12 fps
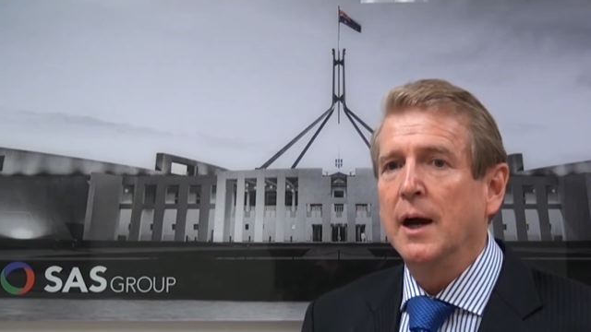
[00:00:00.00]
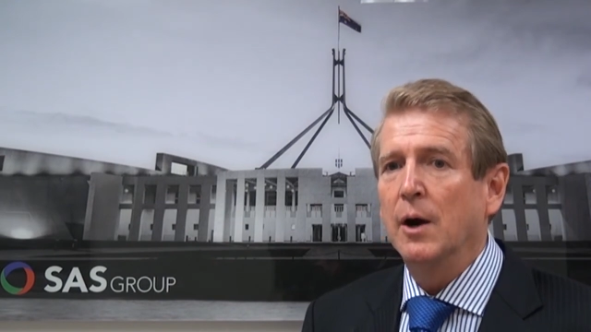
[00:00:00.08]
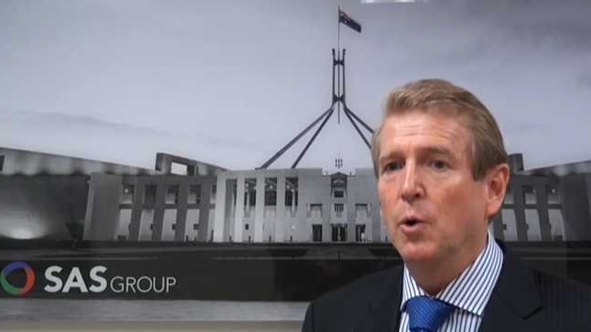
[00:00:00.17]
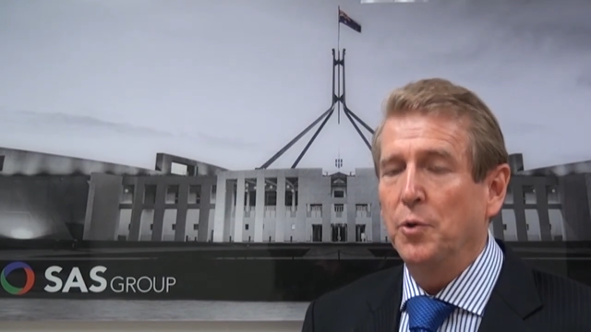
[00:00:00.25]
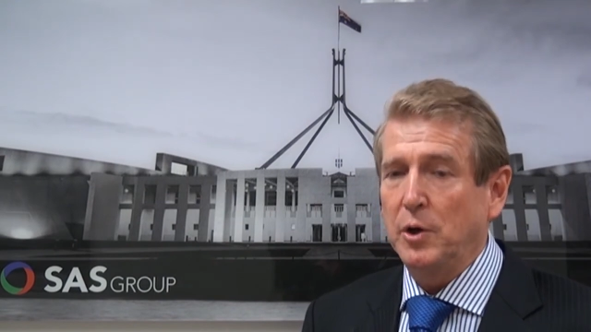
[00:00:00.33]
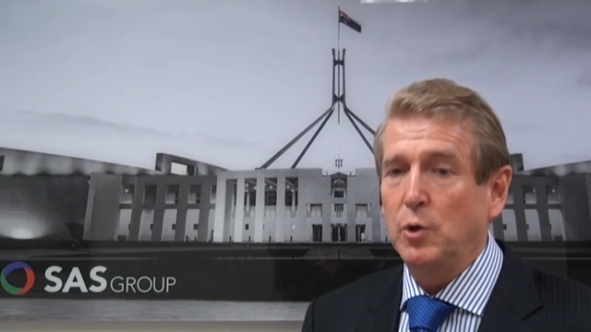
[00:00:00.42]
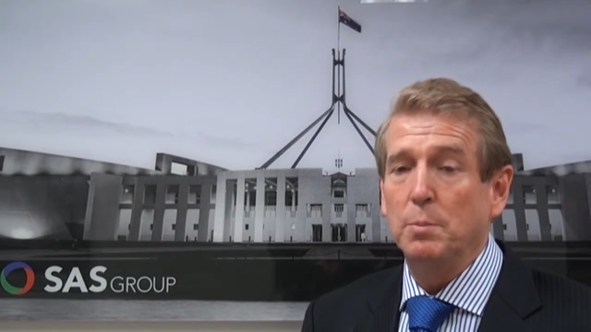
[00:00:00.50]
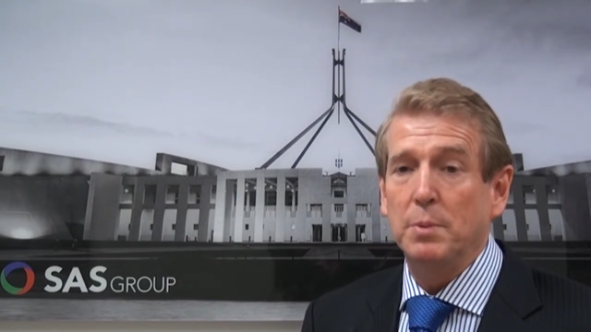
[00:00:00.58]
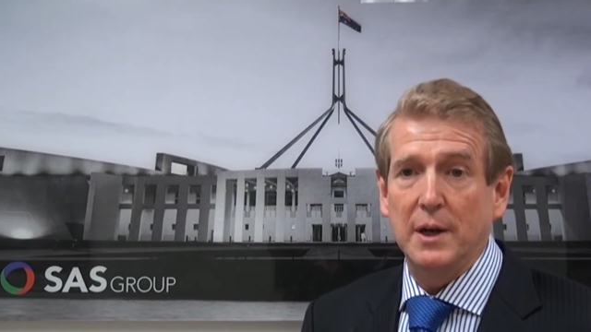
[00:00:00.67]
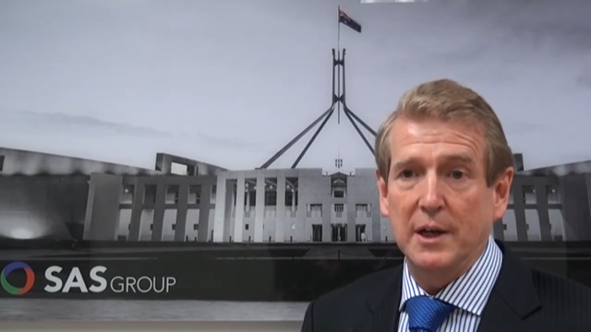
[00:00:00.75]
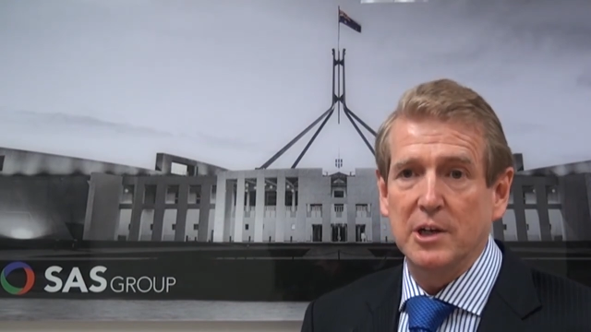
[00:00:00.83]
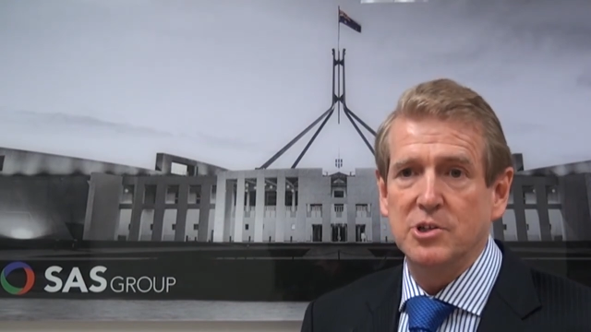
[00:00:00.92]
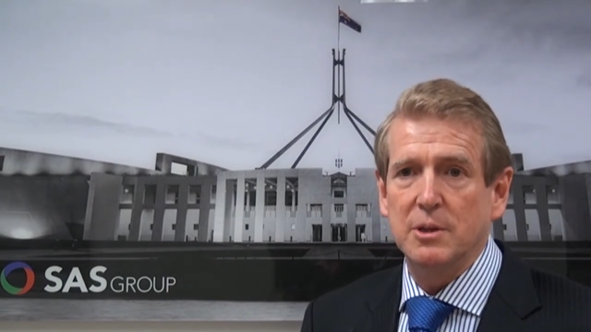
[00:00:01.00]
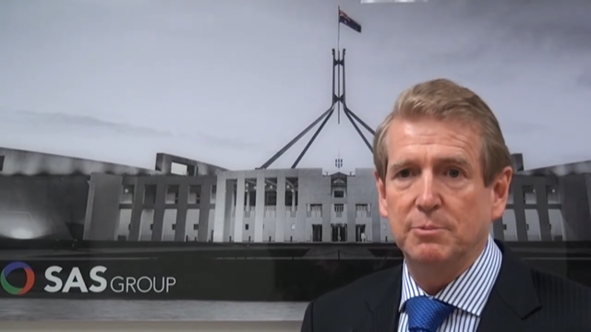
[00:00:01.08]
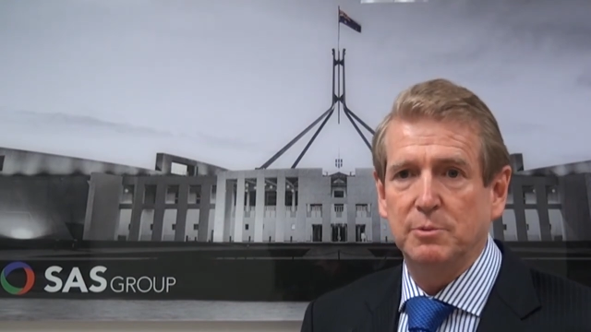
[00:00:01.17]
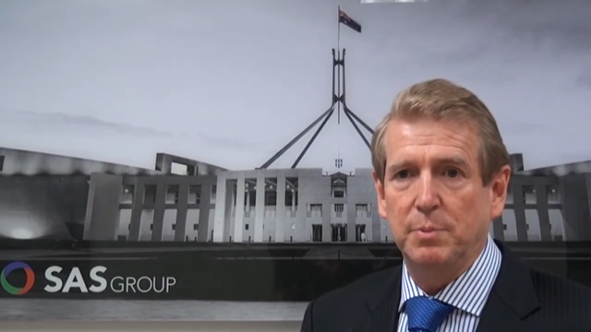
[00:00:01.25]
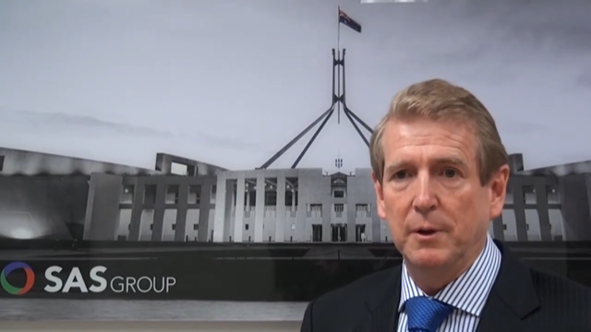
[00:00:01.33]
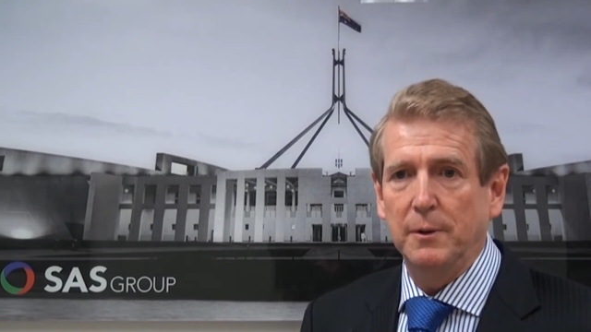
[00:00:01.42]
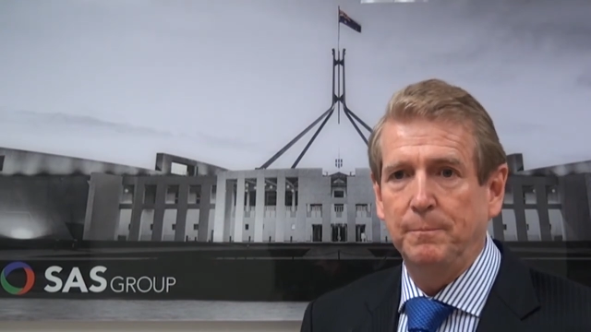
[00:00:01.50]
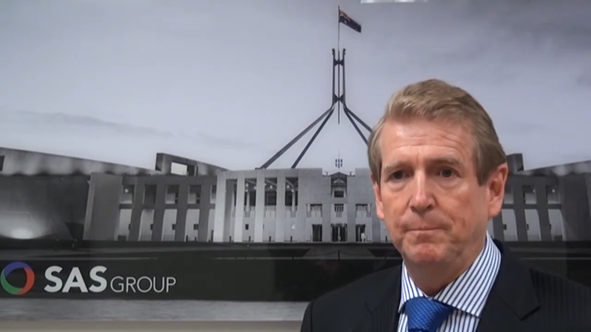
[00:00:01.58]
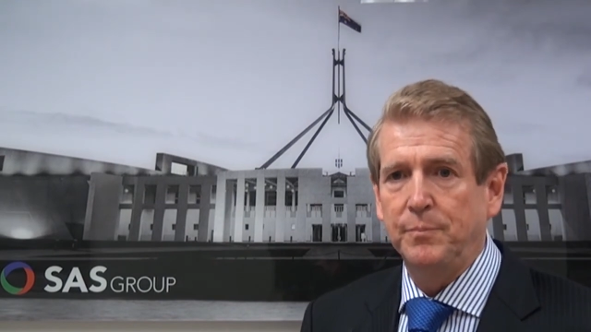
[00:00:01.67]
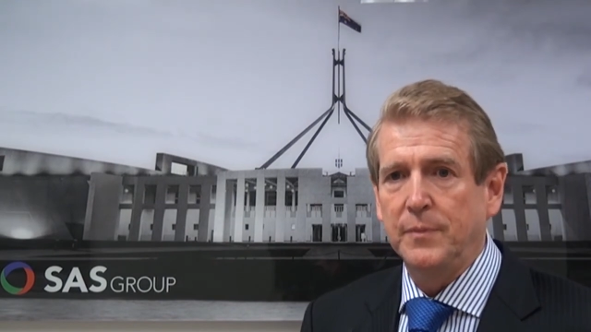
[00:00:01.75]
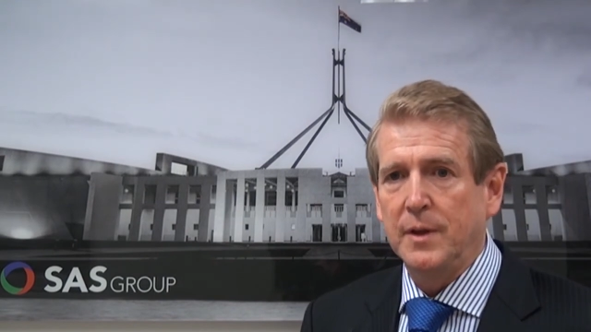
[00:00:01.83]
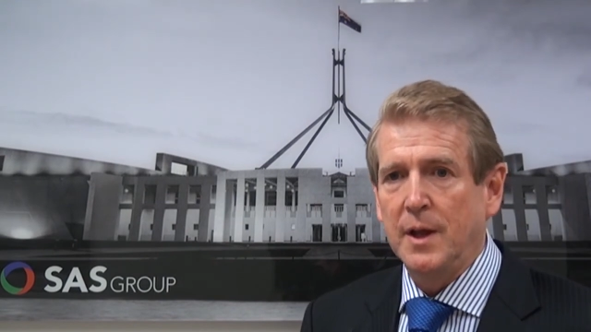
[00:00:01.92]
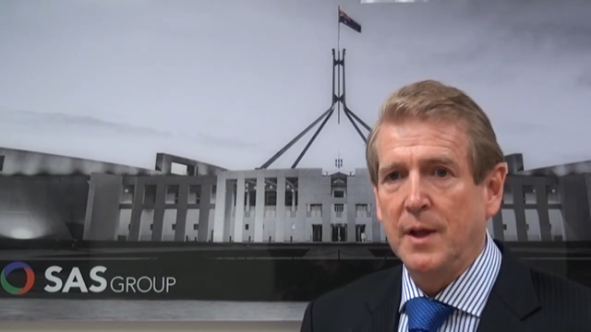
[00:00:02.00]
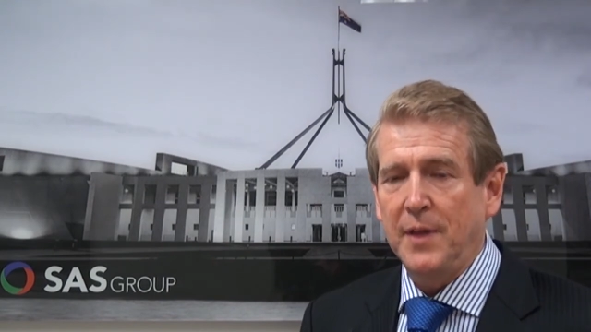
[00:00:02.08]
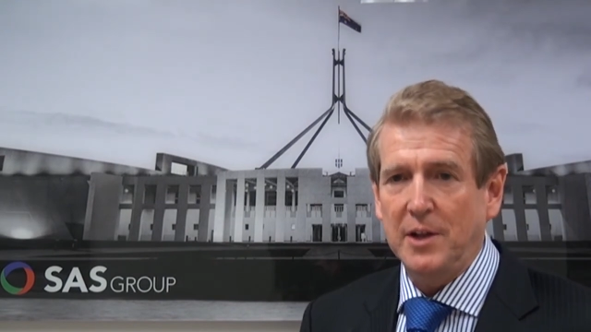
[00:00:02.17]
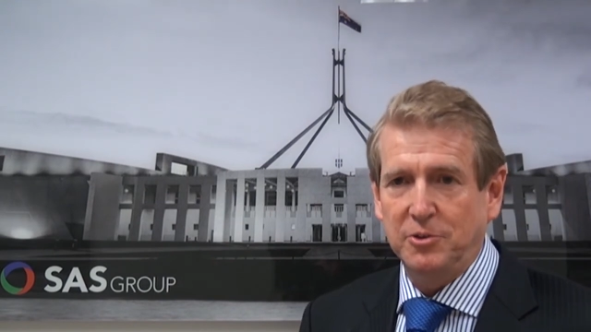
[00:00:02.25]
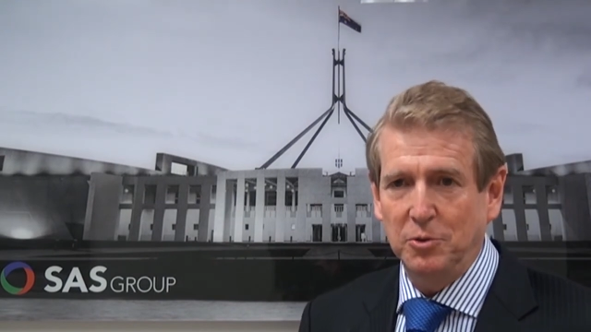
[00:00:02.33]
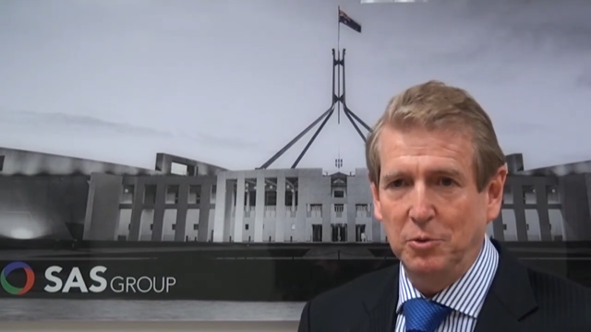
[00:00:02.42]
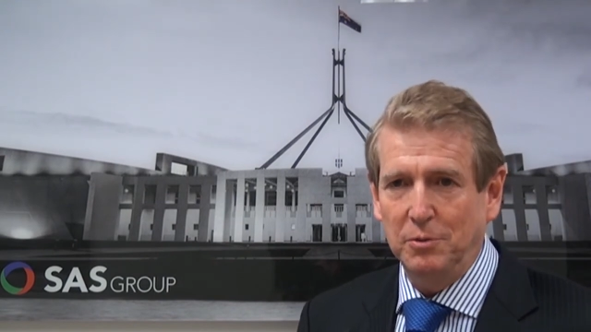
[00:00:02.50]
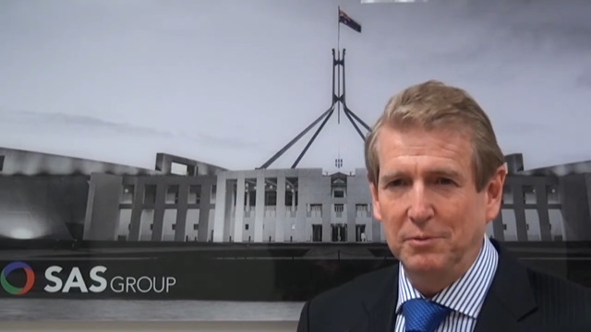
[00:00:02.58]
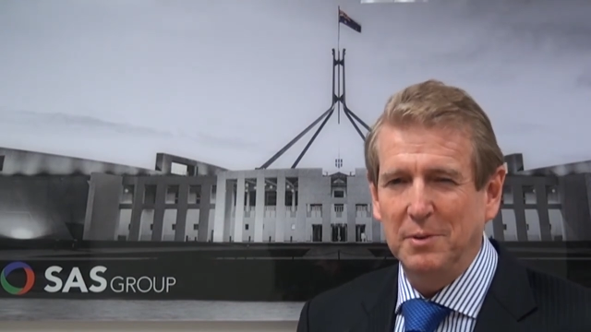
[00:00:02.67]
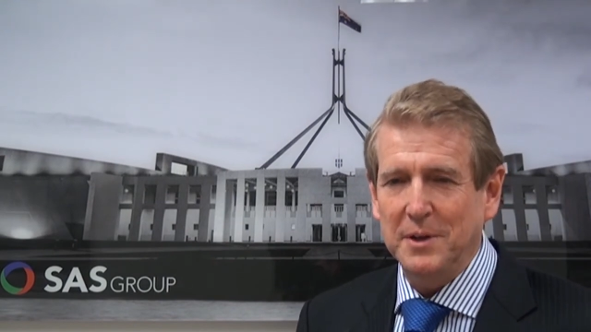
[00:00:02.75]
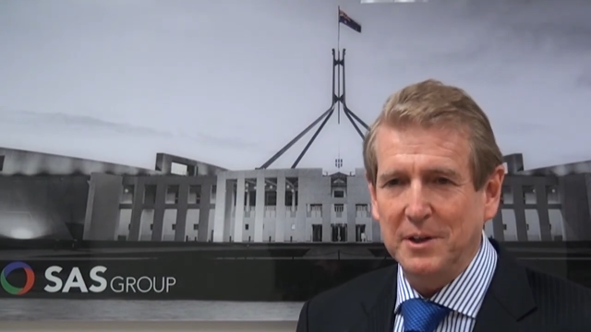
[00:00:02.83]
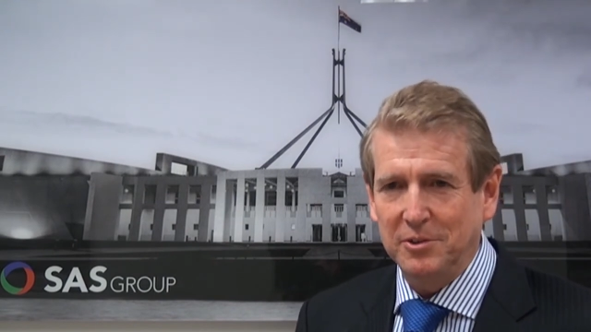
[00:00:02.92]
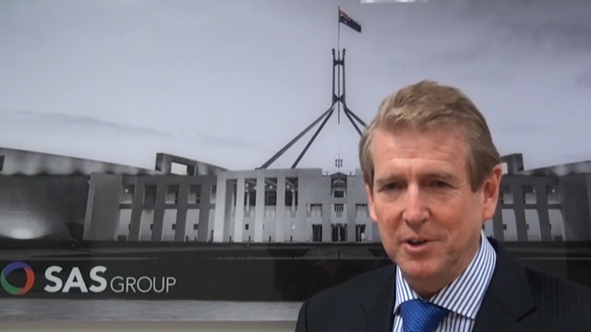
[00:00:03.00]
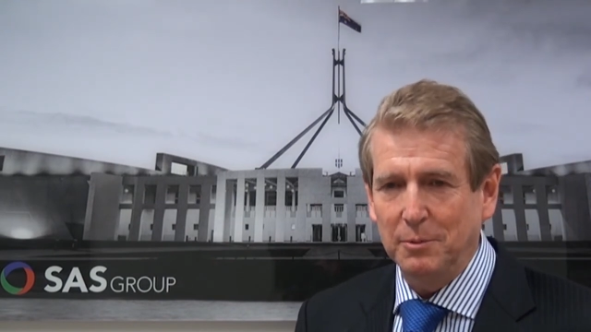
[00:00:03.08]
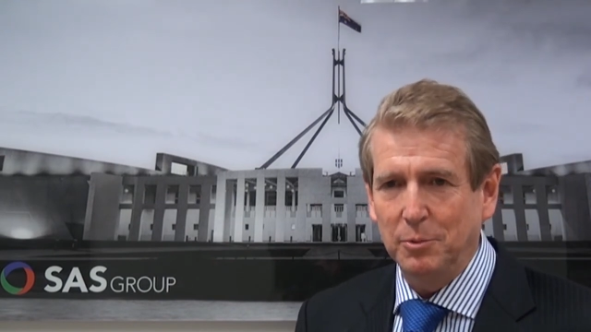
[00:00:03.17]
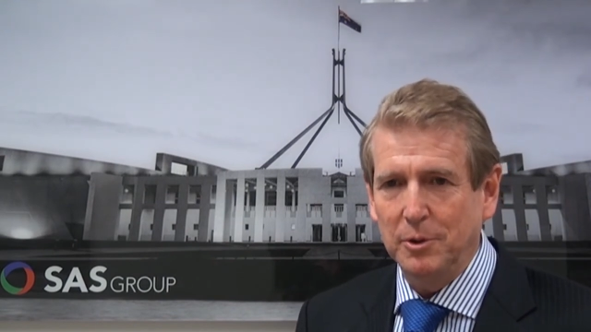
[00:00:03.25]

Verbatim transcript: uh, or there could be a leadership spill. That's all from the Inside